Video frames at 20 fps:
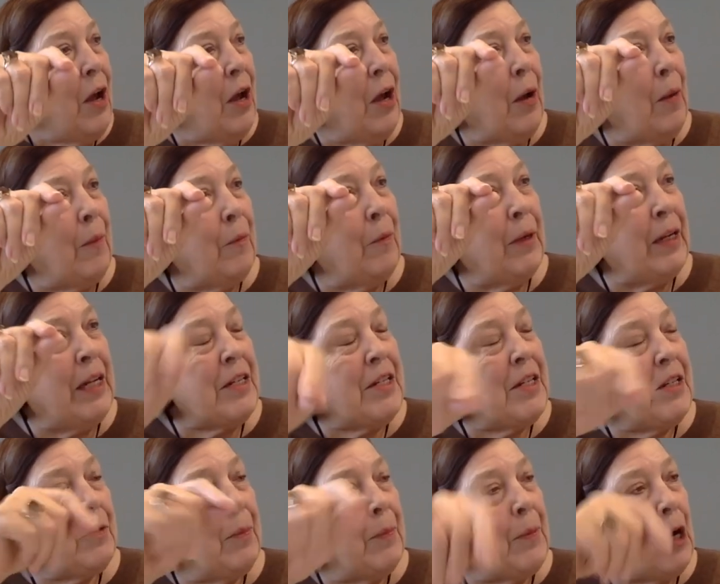Uh, we
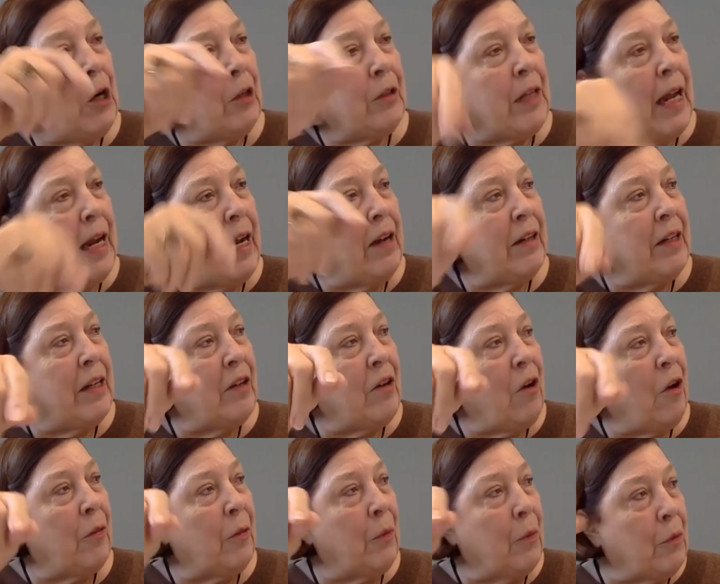get so bogged down in
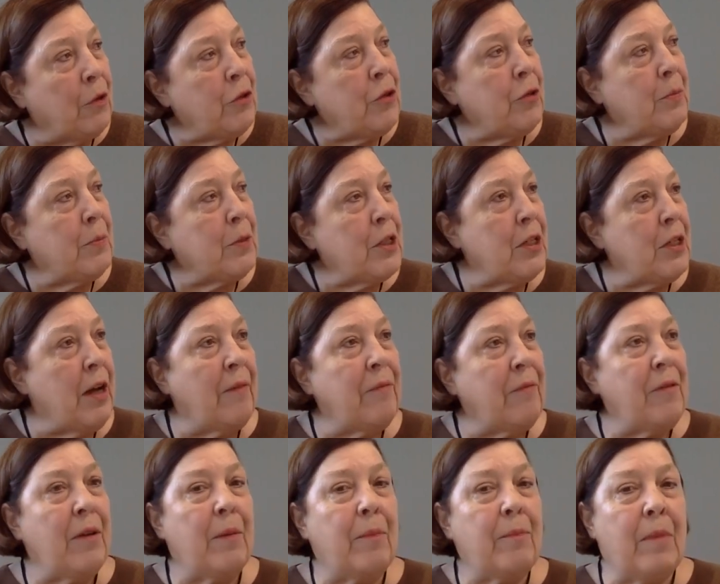all the worship
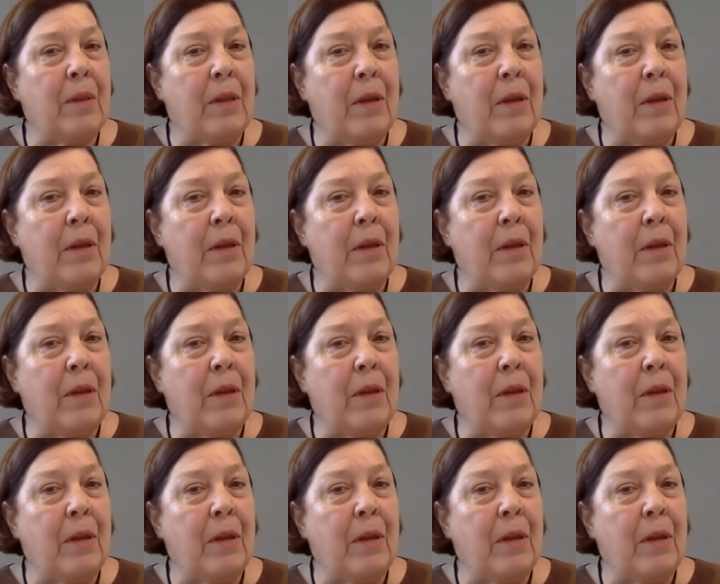stuff that,